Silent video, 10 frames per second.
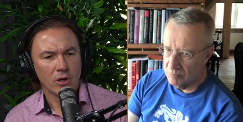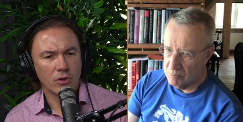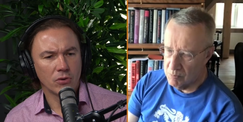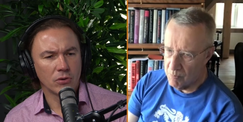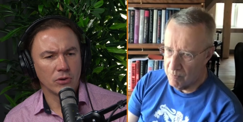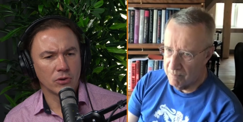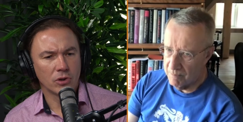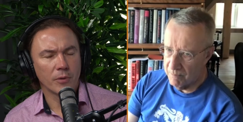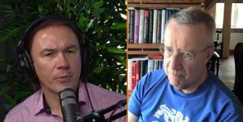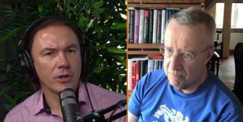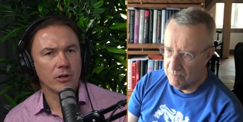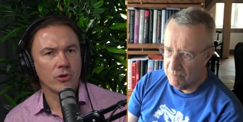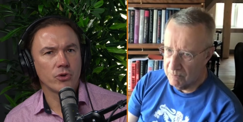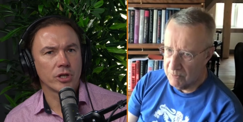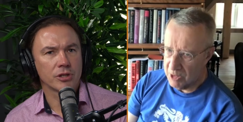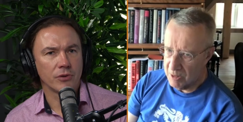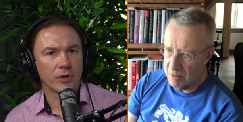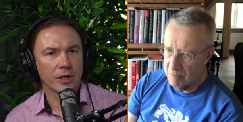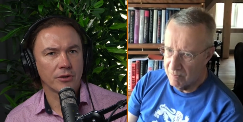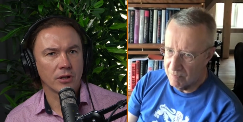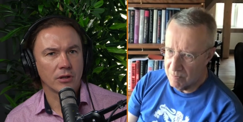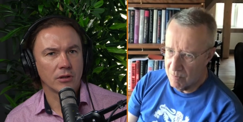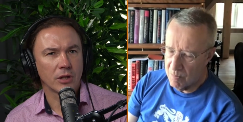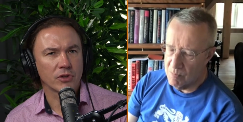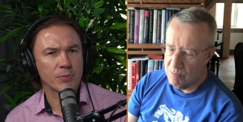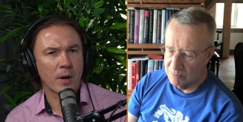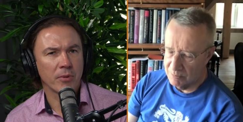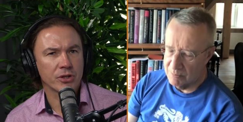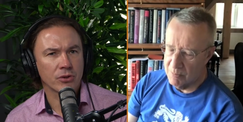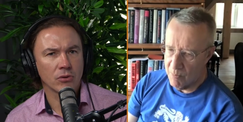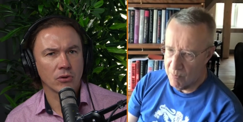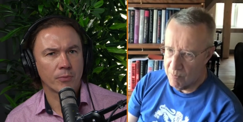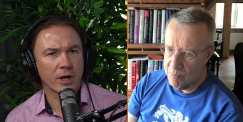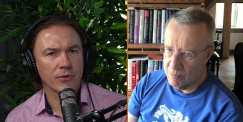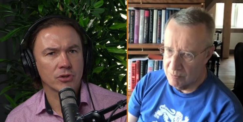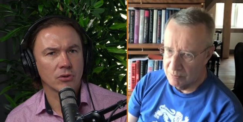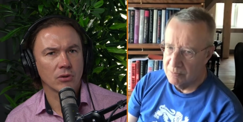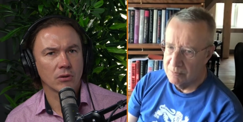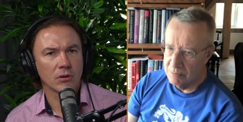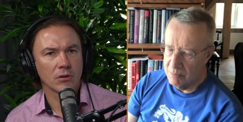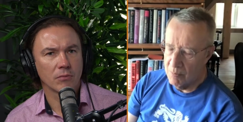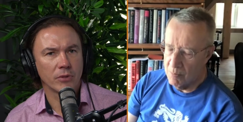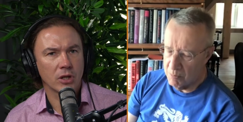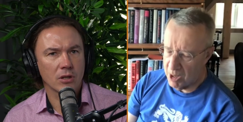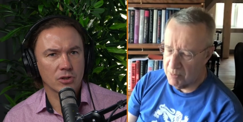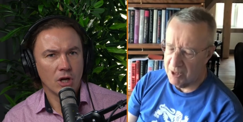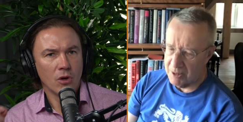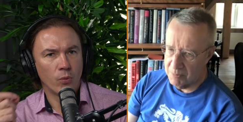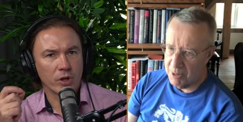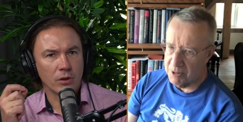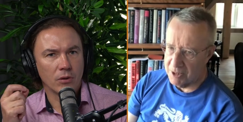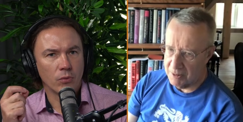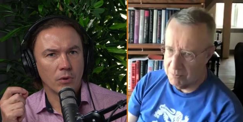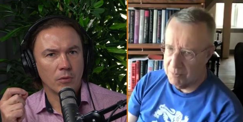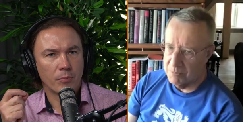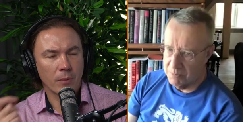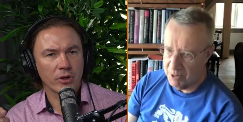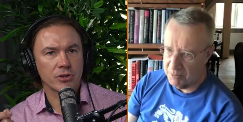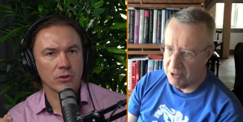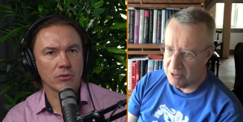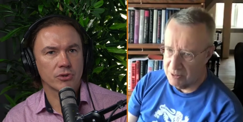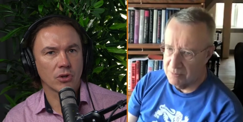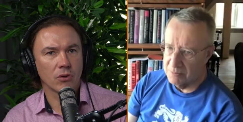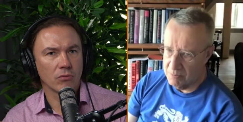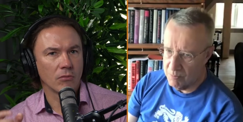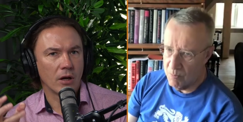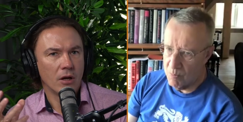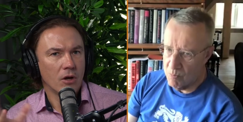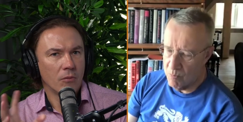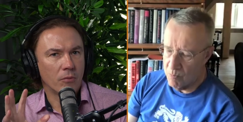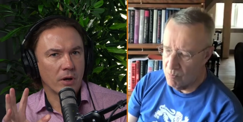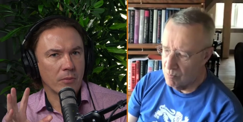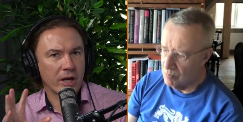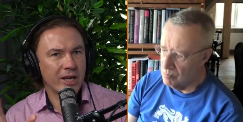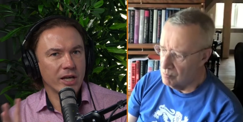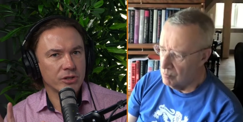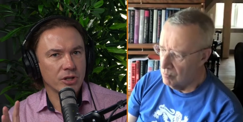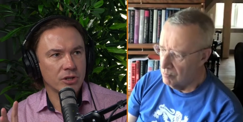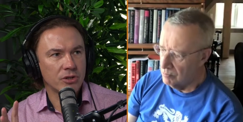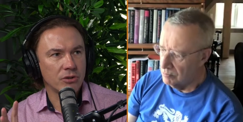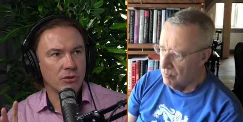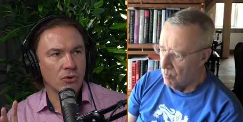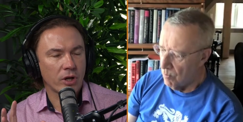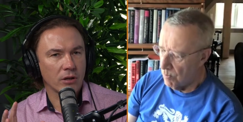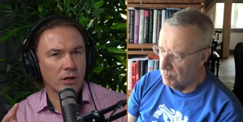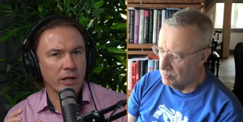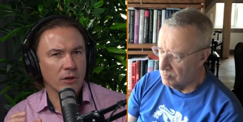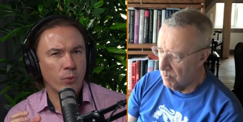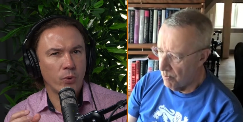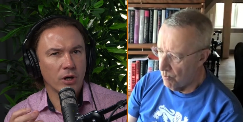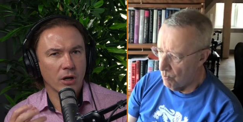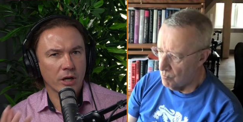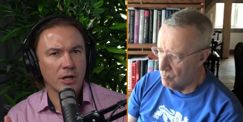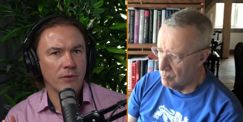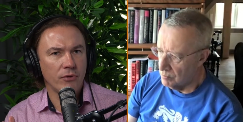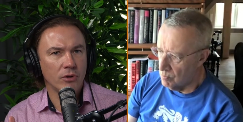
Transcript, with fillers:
Speaker 1: you you grew up in New Jersey, right? And that was public school or private school? Uh, because public, what, public, public, public school. Yeah. So my my guess is you kind of were lucky with